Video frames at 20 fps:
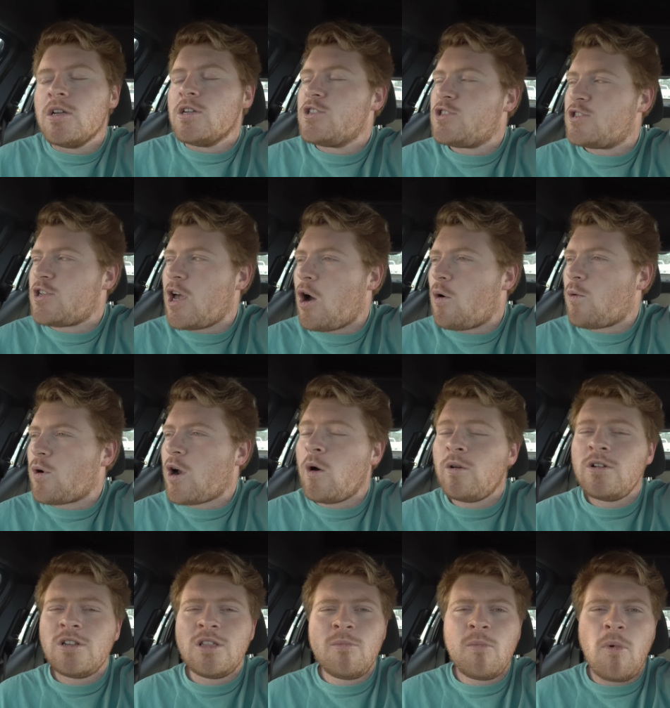So we're
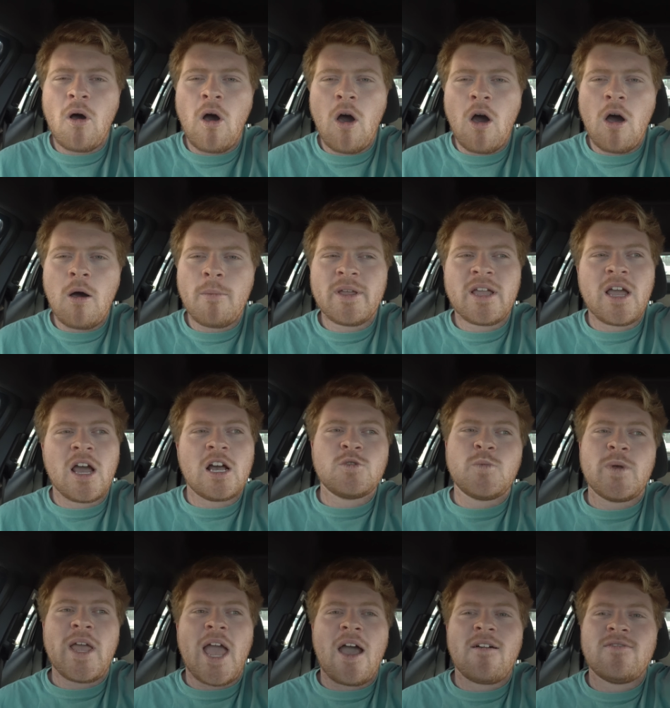going to the mall because
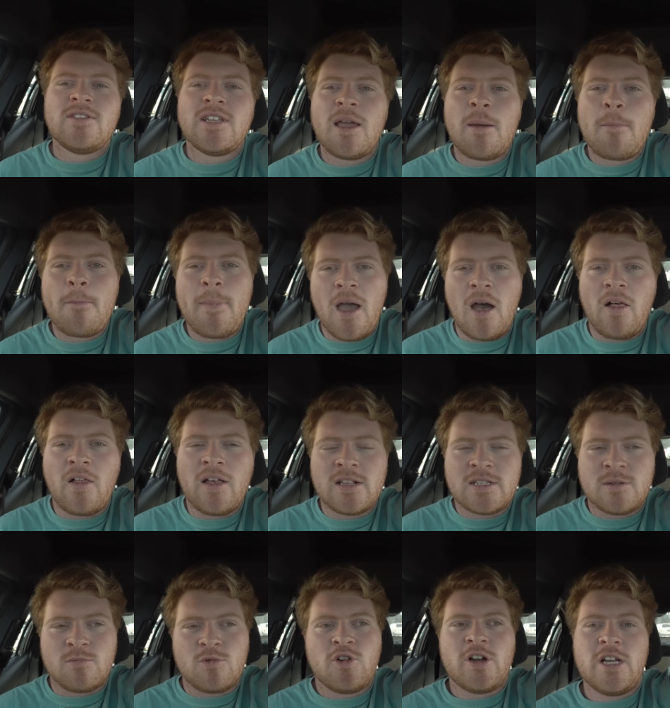we have to get Bella
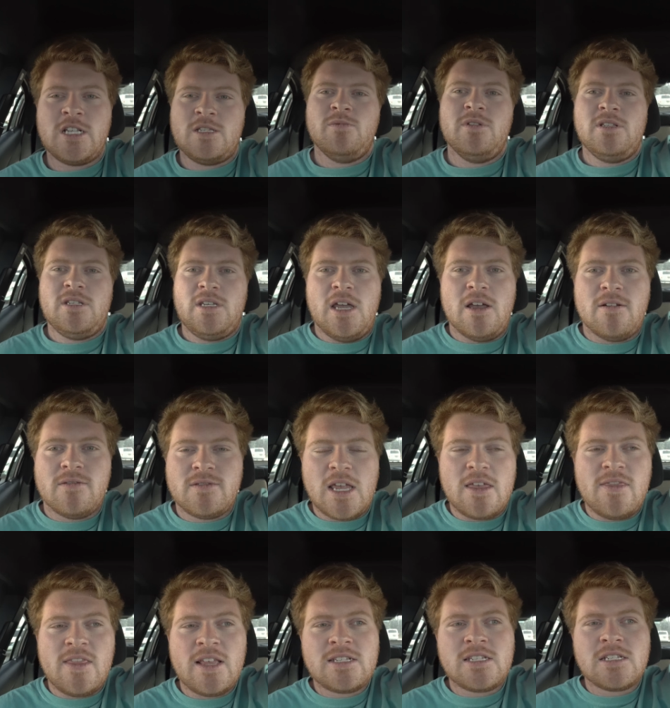some Christmas gifts.
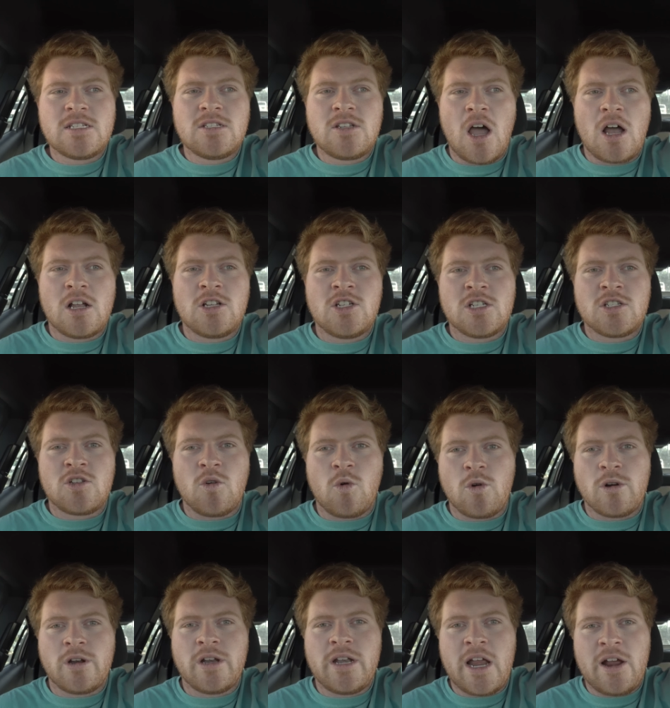And this is not just
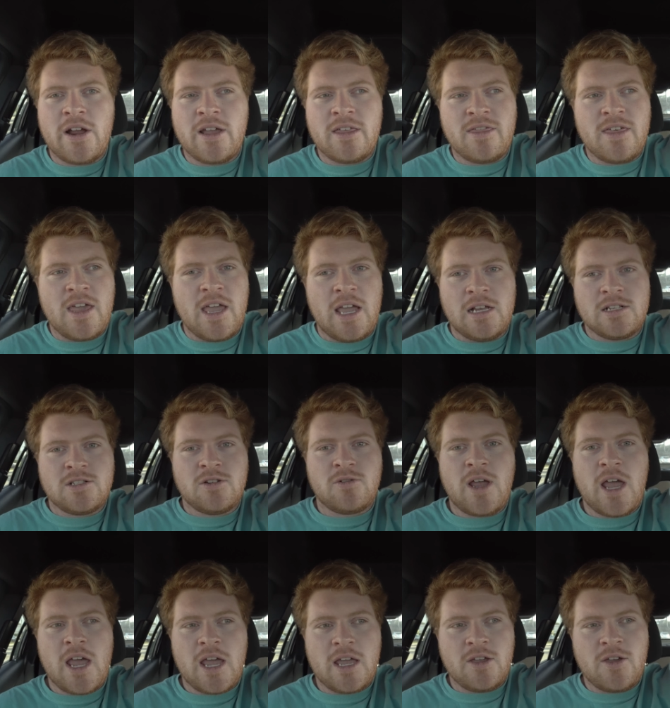ordinary things,
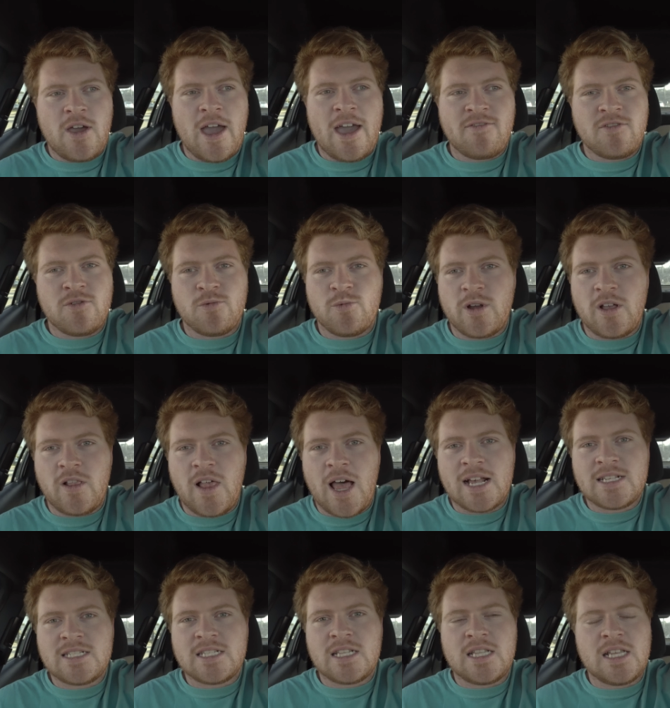okay? You have to
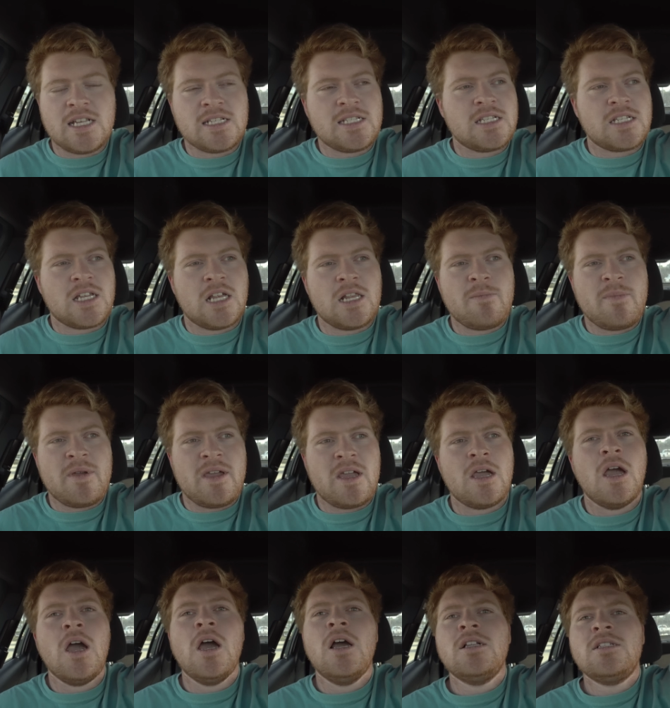realize that this is gonna
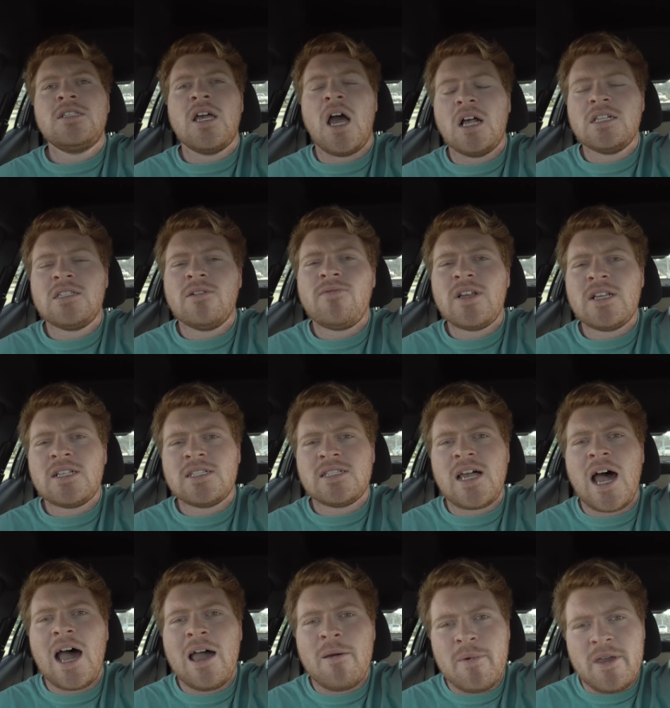be tons of
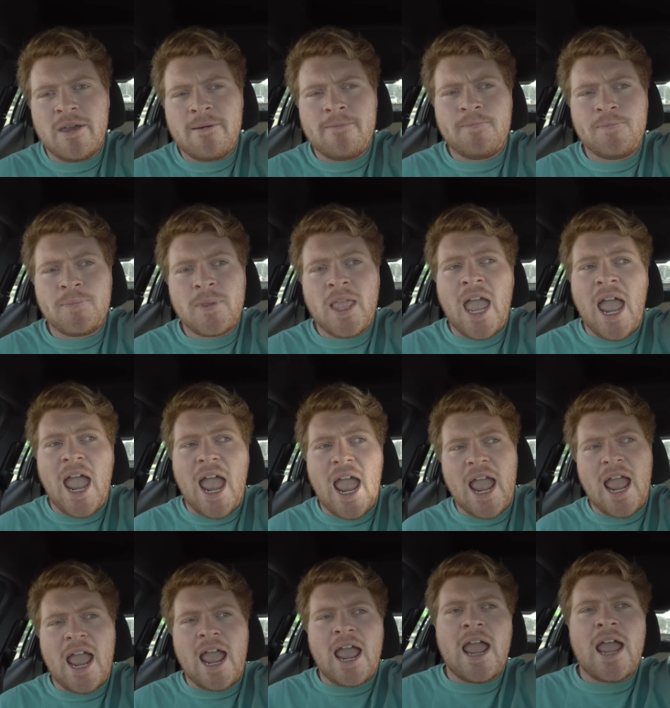excitement.
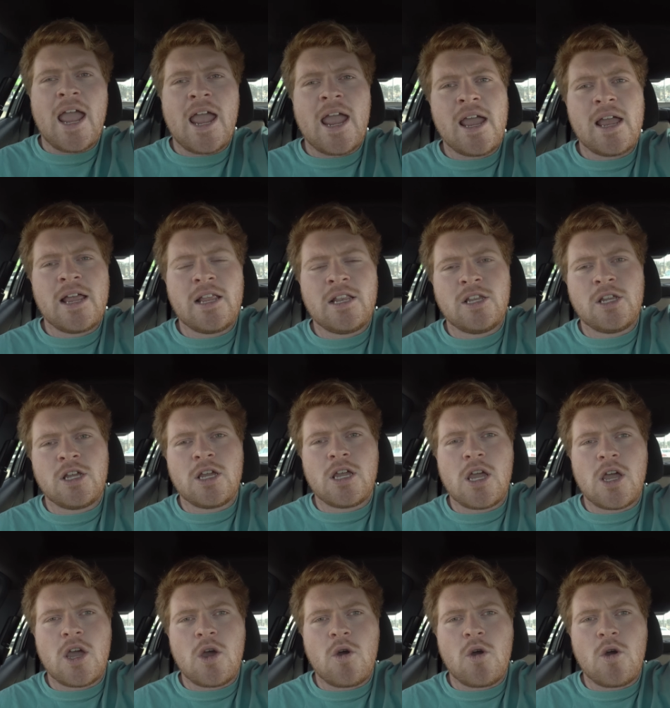And